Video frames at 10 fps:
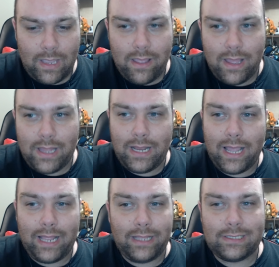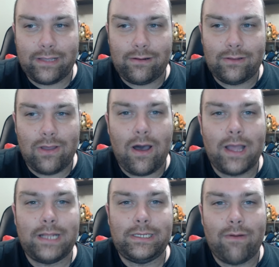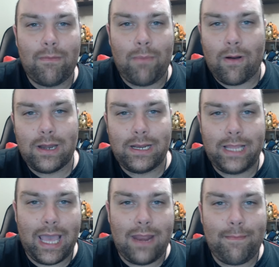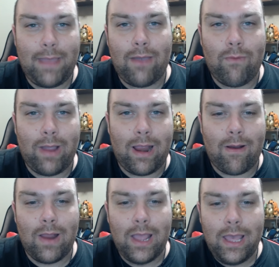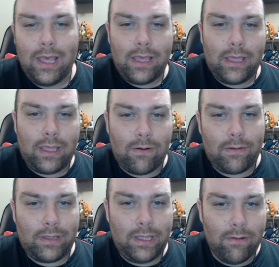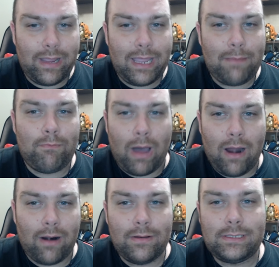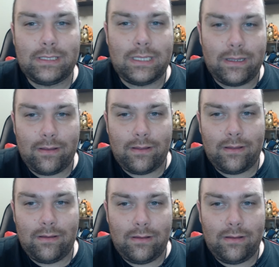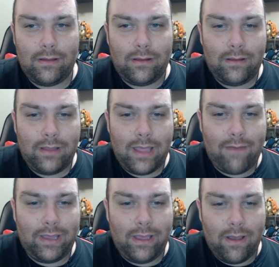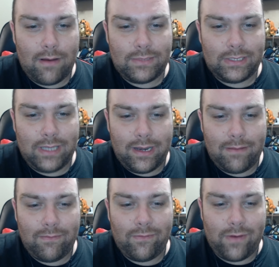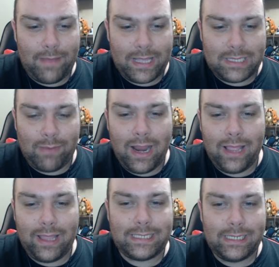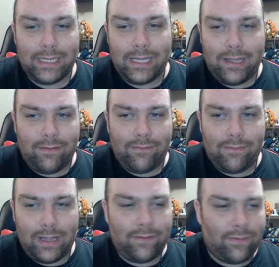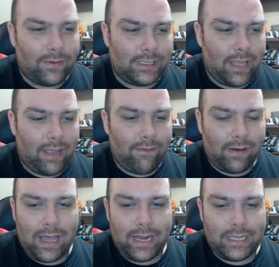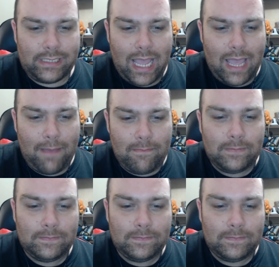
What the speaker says: A nice little nod to a part in the anime where Hiro Yuri borrows the Heavy Arms Gundam from its pilot. Unfortunately, I forgot his name.